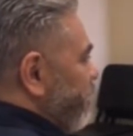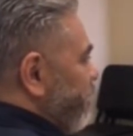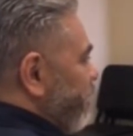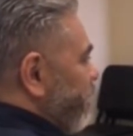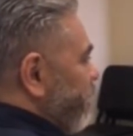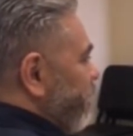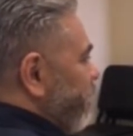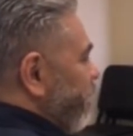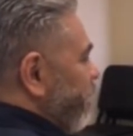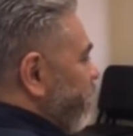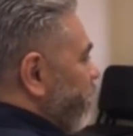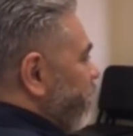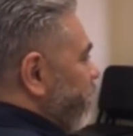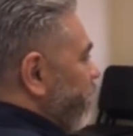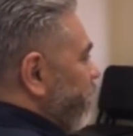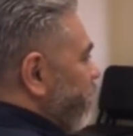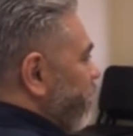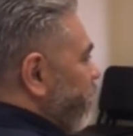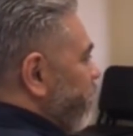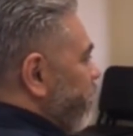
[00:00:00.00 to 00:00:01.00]

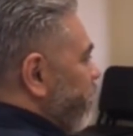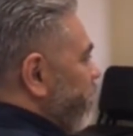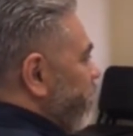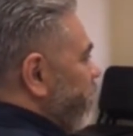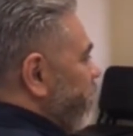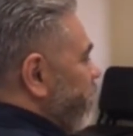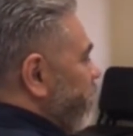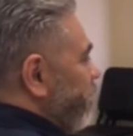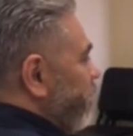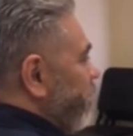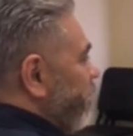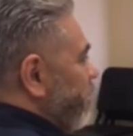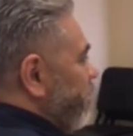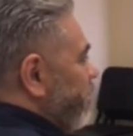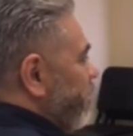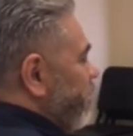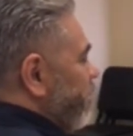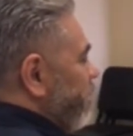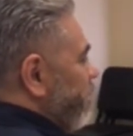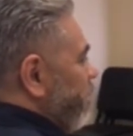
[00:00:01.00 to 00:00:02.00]
Rectangular and hard.
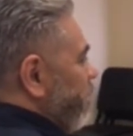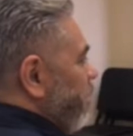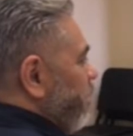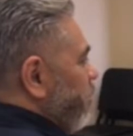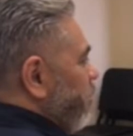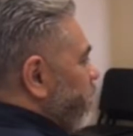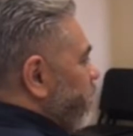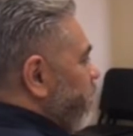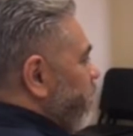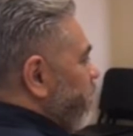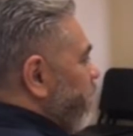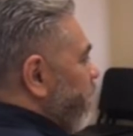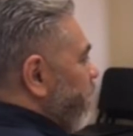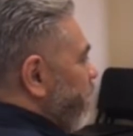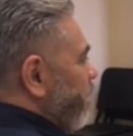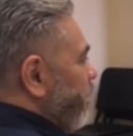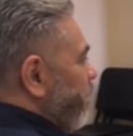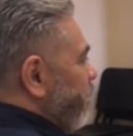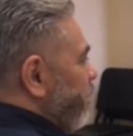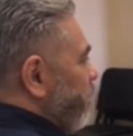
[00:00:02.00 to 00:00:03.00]
Was that
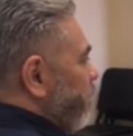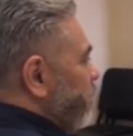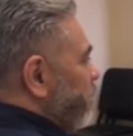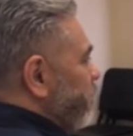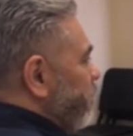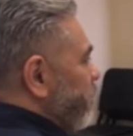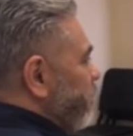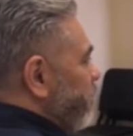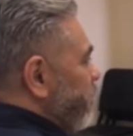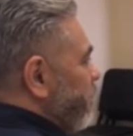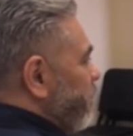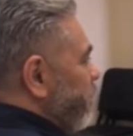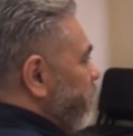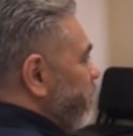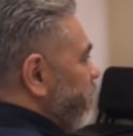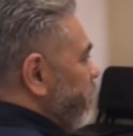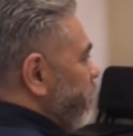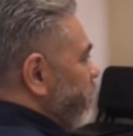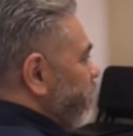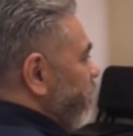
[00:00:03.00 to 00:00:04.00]
the
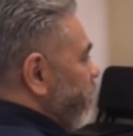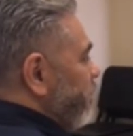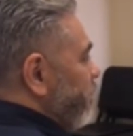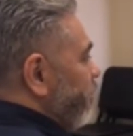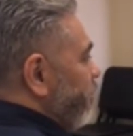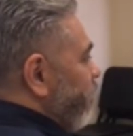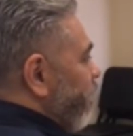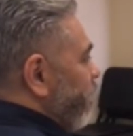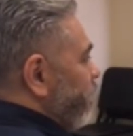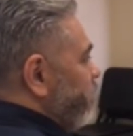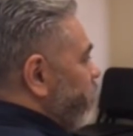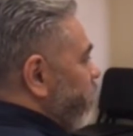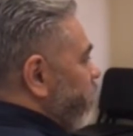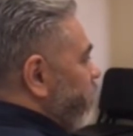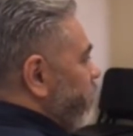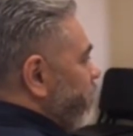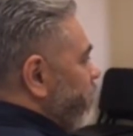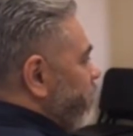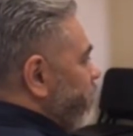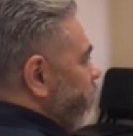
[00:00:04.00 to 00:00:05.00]
USB, the flash
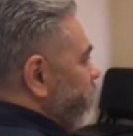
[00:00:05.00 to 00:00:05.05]
drive?